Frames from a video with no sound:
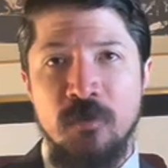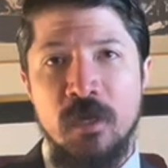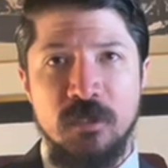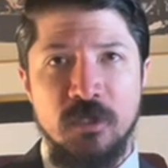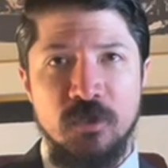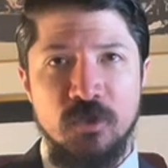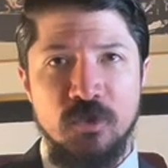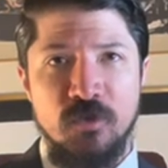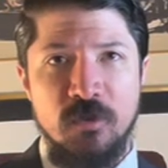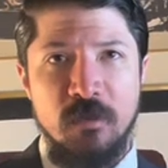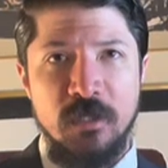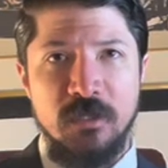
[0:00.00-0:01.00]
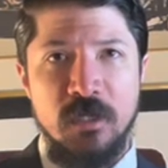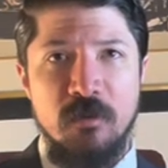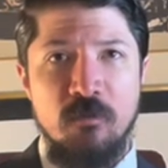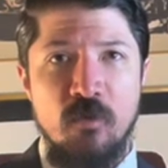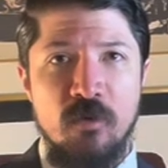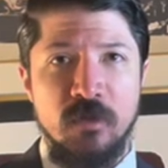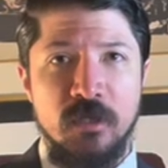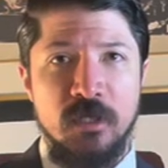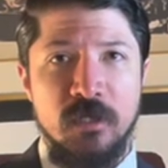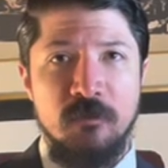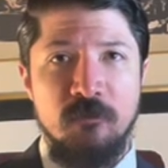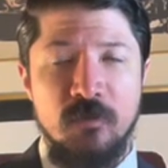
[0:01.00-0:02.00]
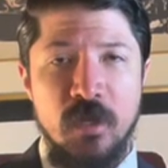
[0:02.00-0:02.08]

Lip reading: This industry may stay more lean,